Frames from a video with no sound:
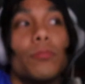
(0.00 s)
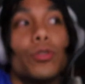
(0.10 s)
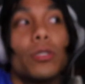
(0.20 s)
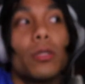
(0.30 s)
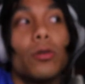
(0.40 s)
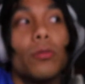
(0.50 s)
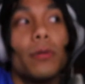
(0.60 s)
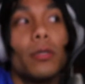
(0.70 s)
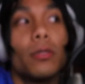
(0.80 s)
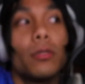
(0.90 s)
music a little
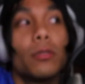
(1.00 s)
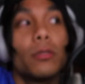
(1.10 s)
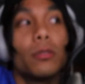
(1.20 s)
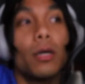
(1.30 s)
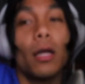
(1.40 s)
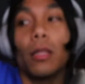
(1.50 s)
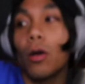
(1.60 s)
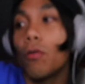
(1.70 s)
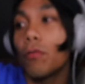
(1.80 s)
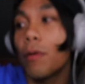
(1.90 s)
bit. It's kind of
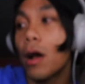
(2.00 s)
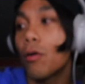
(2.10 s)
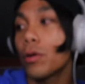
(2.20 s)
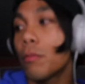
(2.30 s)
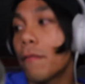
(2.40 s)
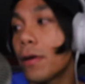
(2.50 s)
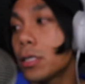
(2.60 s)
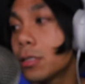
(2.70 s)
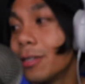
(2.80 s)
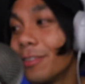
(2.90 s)
like overpowering my
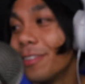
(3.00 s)
face.